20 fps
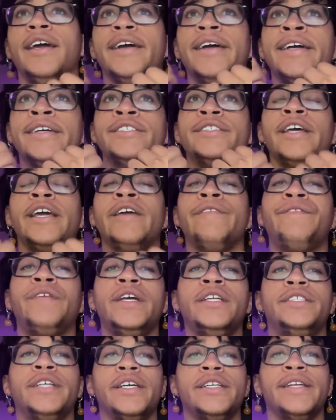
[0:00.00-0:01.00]
is if he
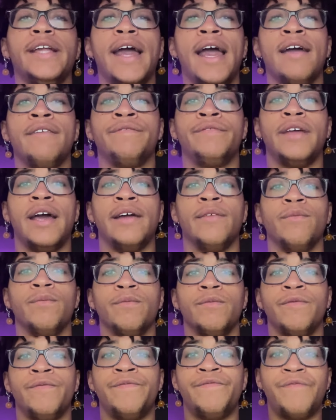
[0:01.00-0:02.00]
didn't have
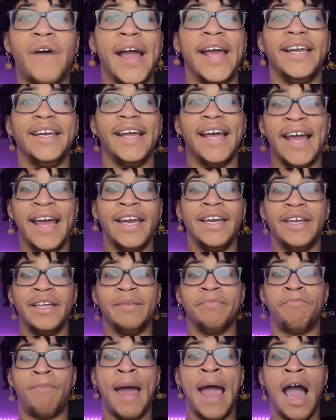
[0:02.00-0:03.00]
that
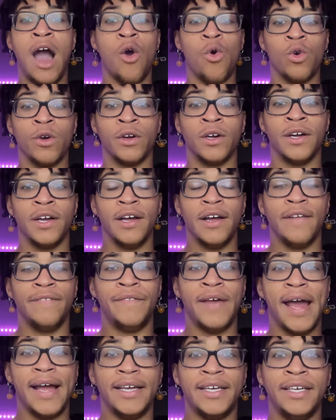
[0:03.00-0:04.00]
fight-ending power
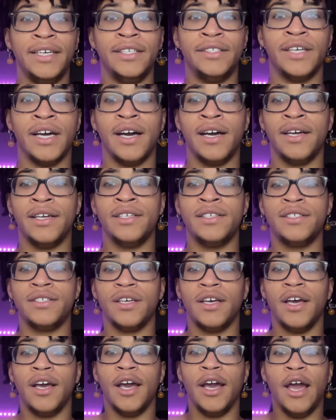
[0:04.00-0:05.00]
that he does,
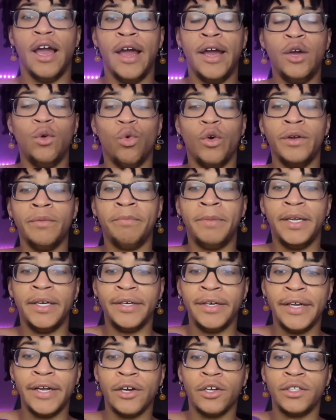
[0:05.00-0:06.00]
he wouldn't be
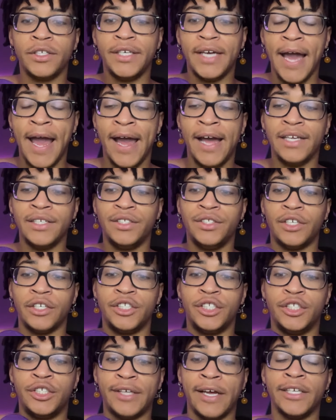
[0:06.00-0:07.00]
nearly as
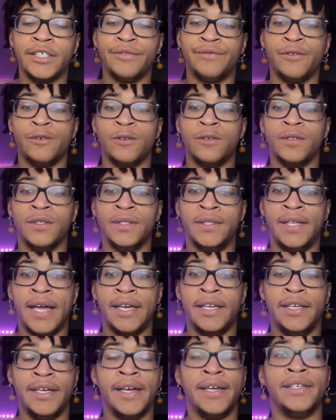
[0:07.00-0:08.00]
successful that
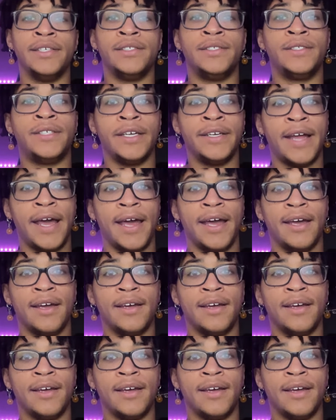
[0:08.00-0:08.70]
he is today.